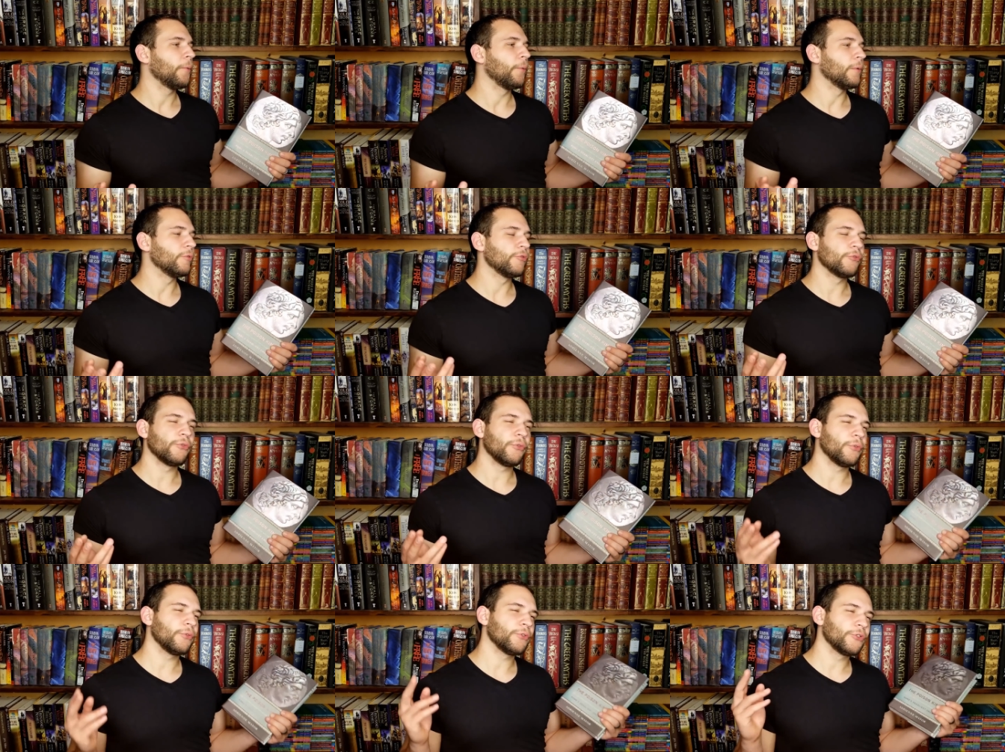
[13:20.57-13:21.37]

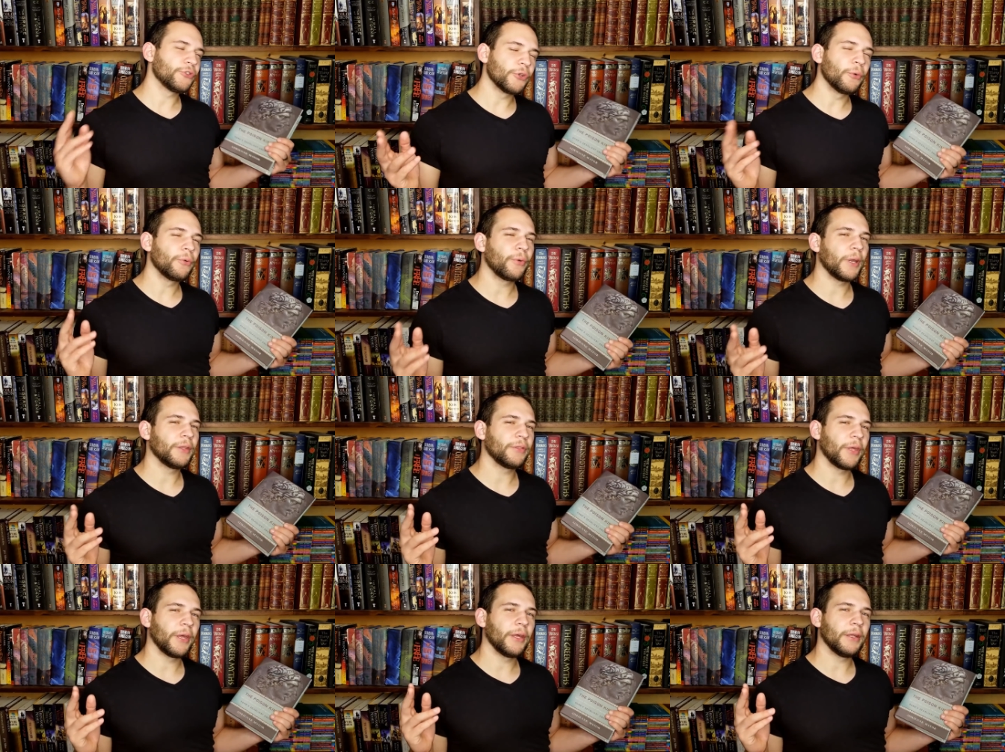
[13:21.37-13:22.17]
was so
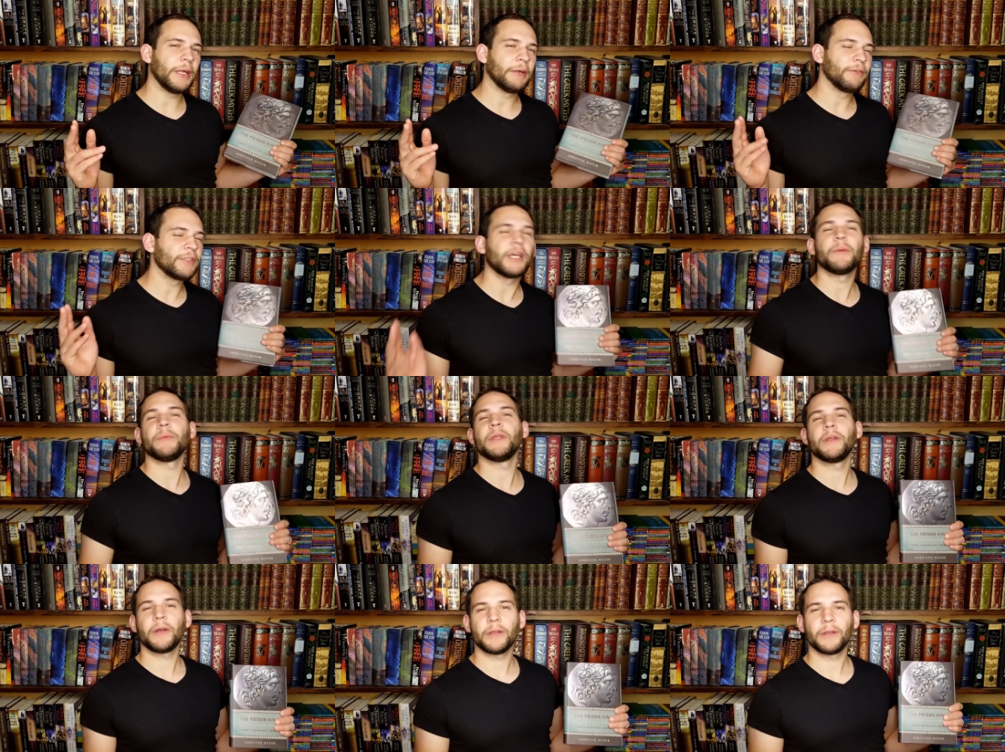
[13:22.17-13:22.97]
great that every time
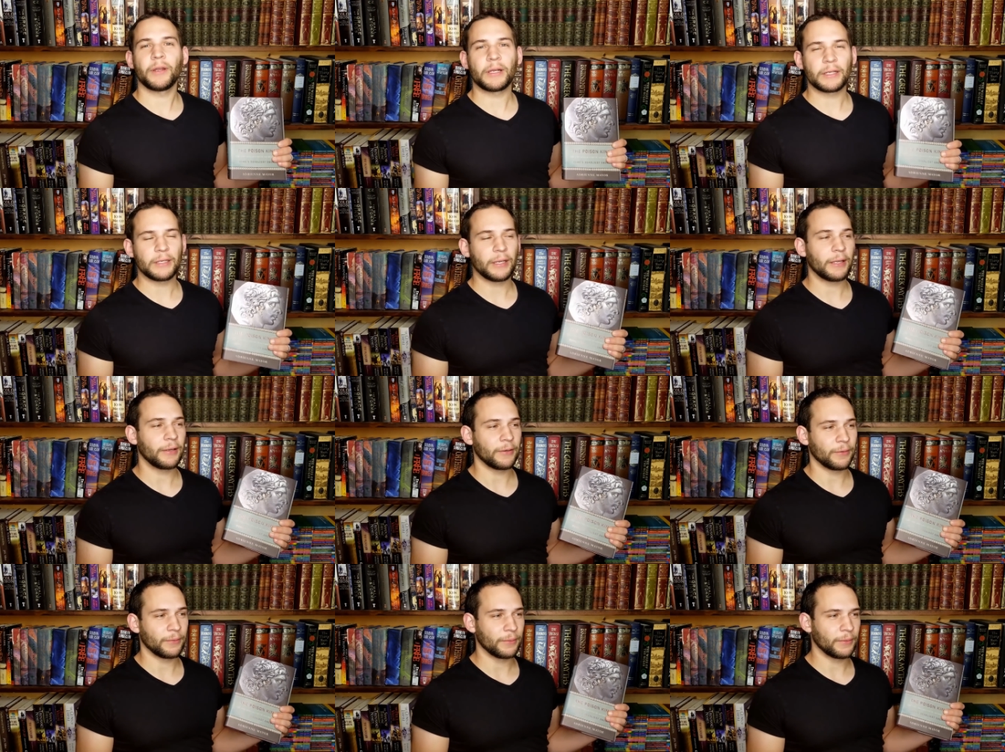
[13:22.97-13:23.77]
he got knocked
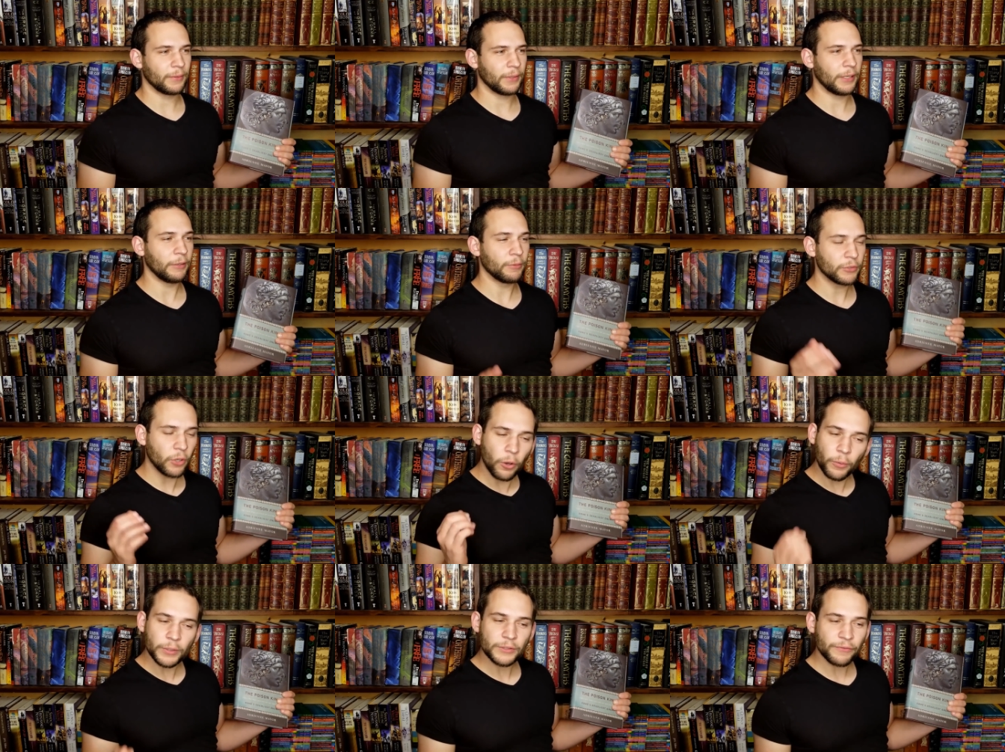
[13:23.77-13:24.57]
down, he would
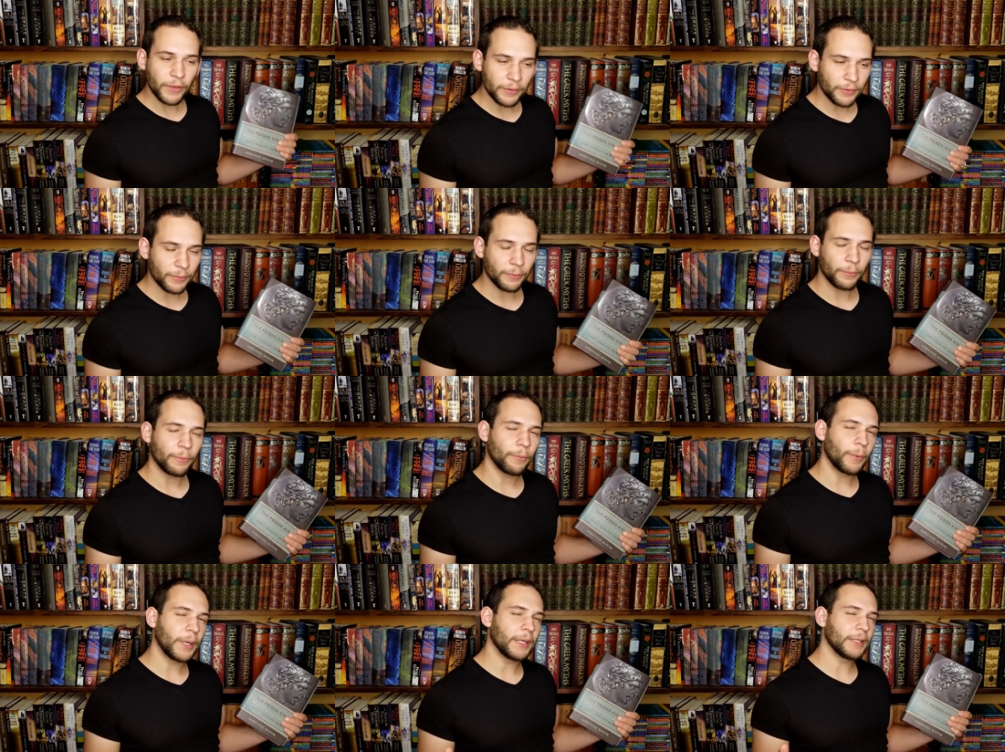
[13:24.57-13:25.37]
always found a
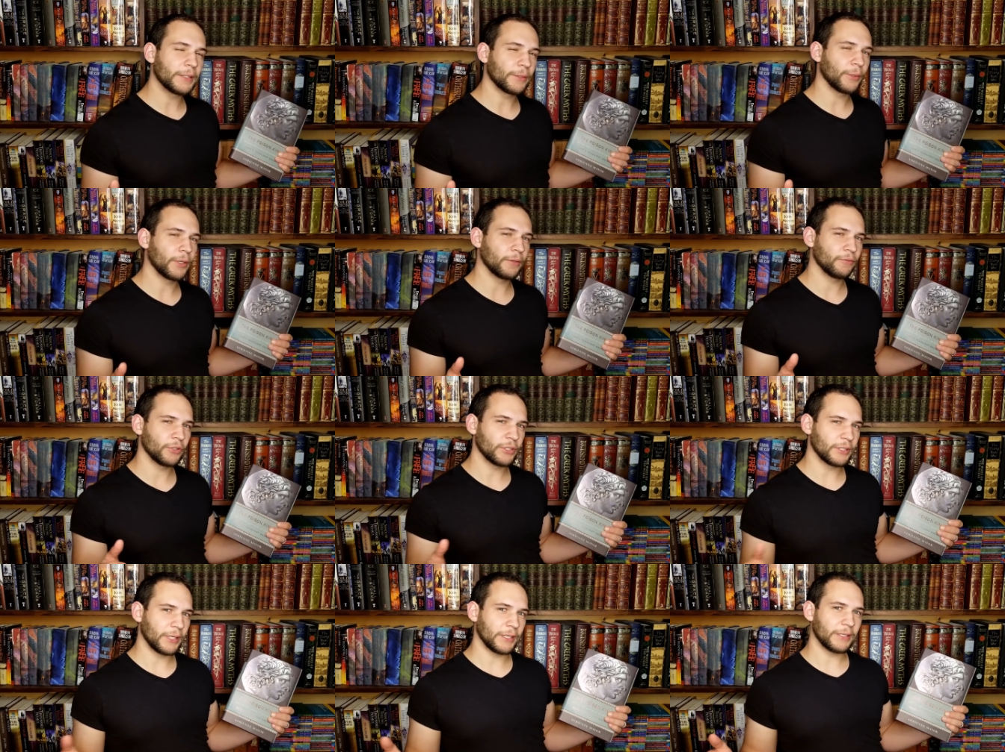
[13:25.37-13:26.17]
way to sort of
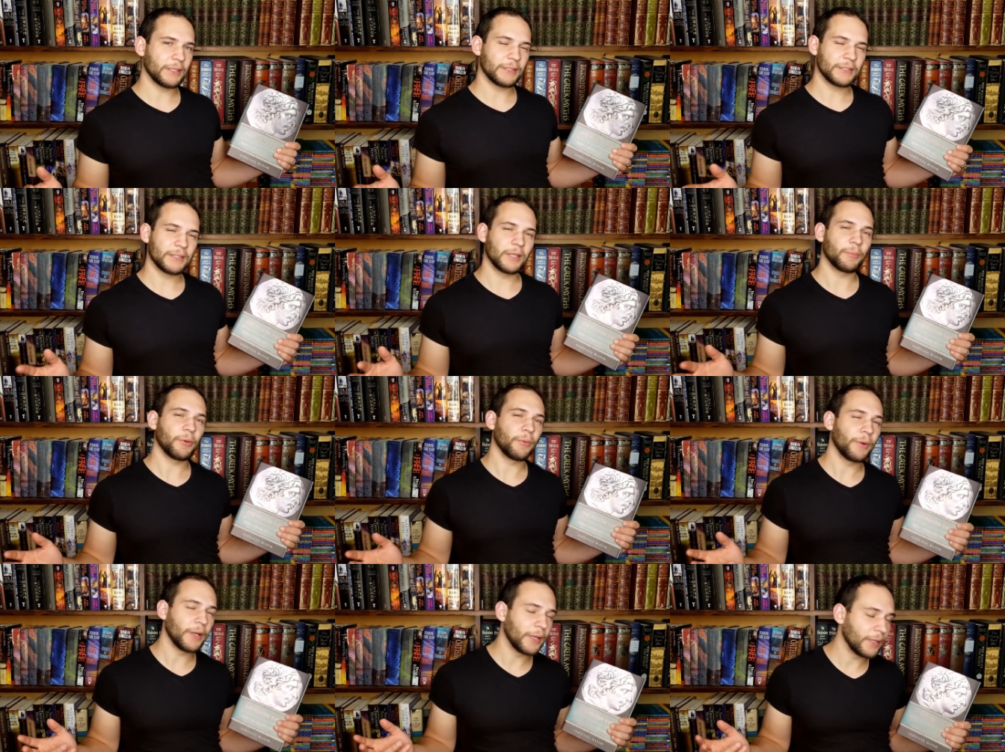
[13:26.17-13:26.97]
just like slip
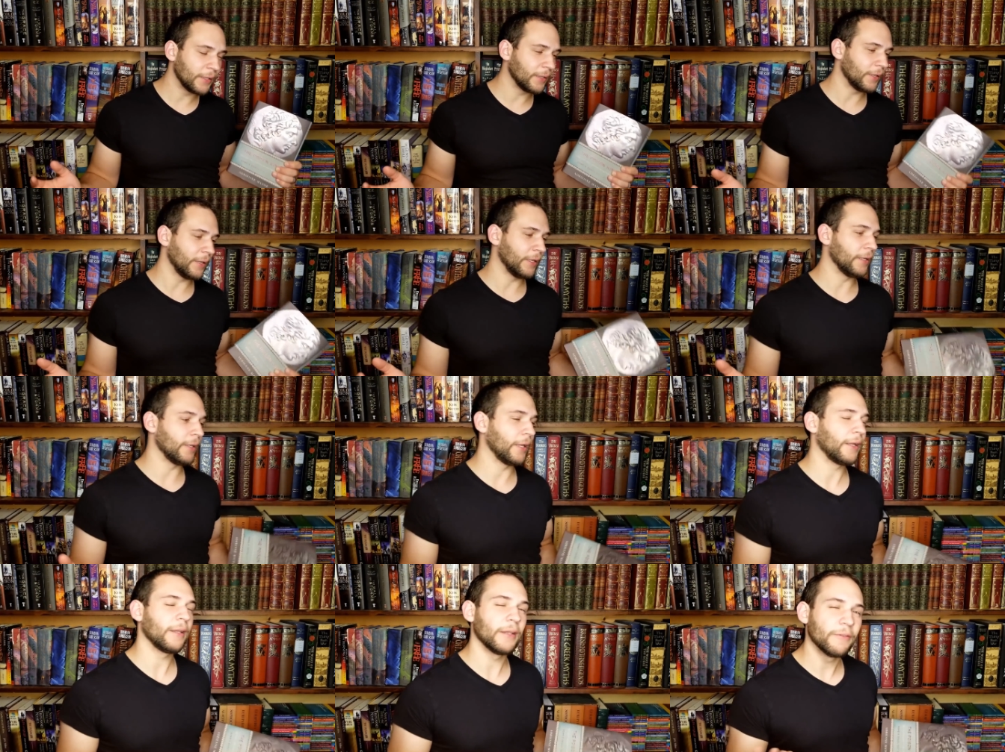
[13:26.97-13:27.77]
away and
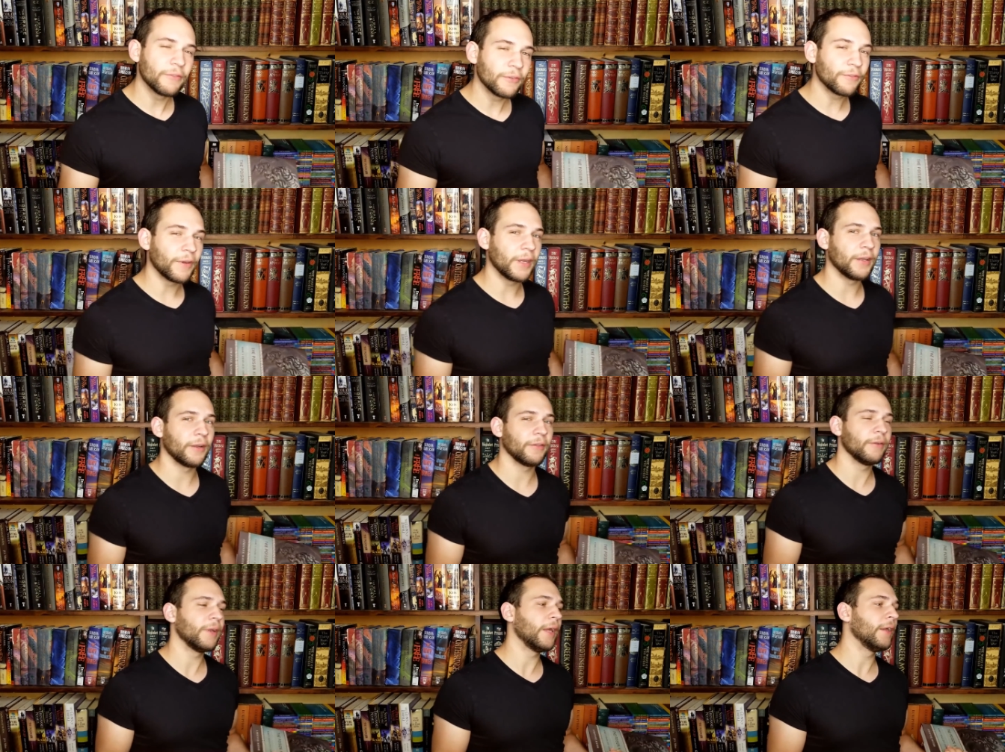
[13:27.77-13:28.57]
like live to fight
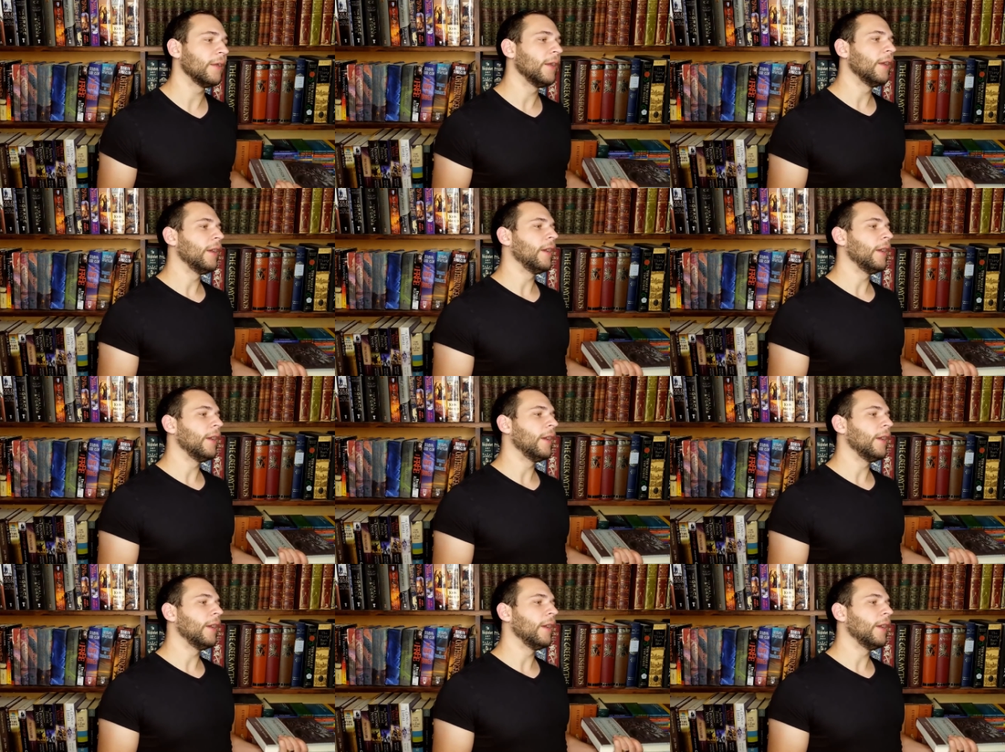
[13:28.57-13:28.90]
another day,